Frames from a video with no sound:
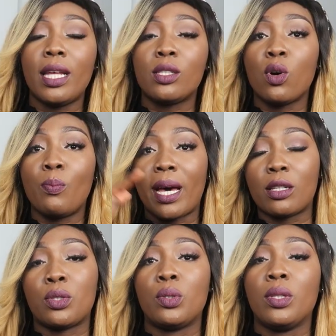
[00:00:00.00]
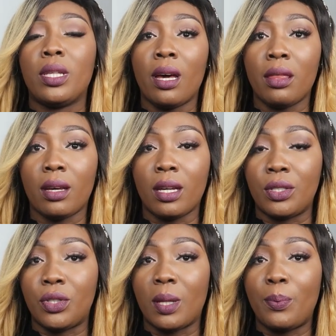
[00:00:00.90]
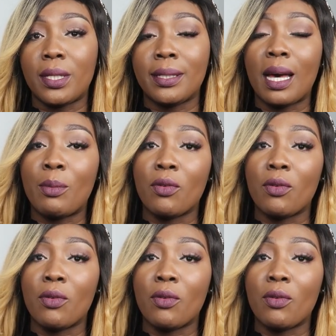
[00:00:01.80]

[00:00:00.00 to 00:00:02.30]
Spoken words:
now let's go back to the other country, the